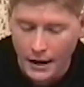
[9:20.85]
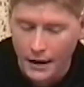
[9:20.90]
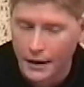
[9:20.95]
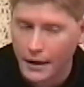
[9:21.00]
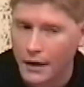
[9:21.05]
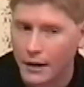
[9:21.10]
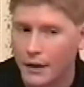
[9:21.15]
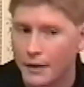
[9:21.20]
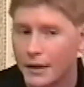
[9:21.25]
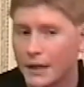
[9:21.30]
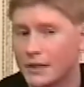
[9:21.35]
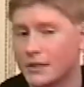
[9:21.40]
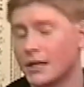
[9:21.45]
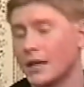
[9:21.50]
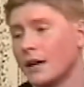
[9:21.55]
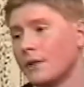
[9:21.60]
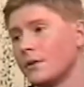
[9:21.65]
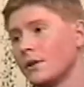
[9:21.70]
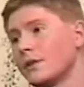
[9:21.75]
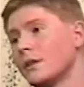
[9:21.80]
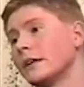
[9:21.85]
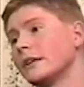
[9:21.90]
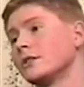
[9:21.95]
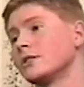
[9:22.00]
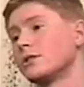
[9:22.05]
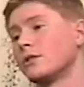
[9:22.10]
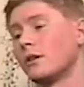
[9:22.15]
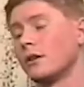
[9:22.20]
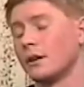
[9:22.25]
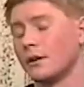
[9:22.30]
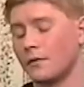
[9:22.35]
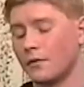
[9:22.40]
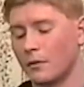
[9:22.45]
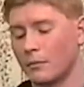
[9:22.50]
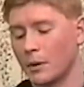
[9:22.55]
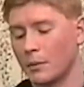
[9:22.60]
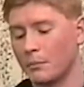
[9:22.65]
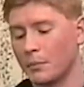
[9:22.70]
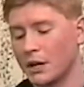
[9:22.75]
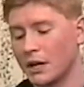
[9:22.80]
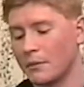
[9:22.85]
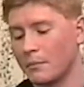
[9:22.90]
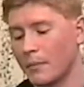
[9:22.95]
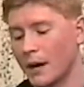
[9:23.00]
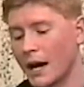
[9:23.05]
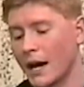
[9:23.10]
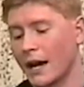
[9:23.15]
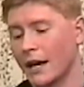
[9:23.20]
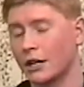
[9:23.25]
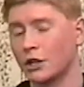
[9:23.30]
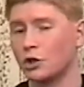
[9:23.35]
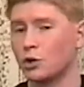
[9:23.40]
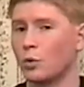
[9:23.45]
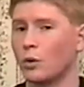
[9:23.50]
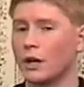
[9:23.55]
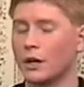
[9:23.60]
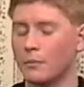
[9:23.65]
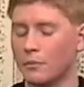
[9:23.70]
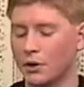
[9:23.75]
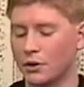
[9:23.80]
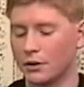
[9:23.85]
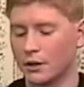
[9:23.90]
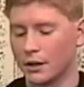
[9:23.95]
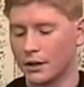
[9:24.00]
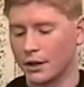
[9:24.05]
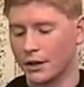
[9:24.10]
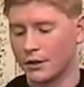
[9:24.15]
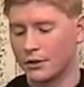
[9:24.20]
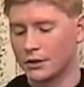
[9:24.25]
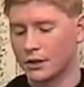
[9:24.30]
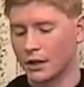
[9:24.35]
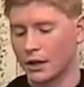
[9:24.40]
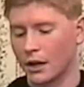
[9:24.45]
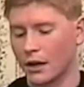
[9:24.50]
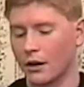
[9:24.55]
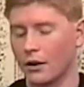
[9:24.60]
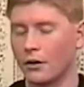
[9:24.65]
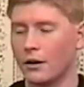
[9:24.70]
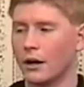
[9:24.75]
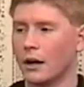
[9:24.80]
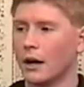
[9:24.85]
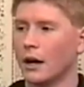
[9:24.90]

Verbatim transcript: And they say everything started from a big bang 20 billion years ago,